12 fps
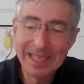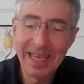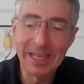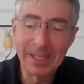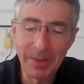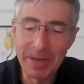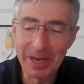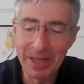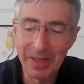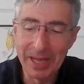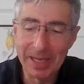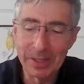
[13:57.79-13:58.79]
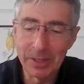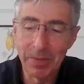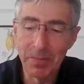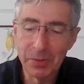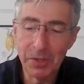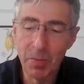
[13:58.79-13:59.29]
Yeah, something like that.
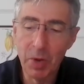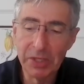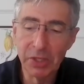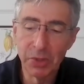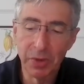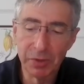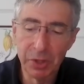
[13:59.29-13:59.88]
Some way to sort of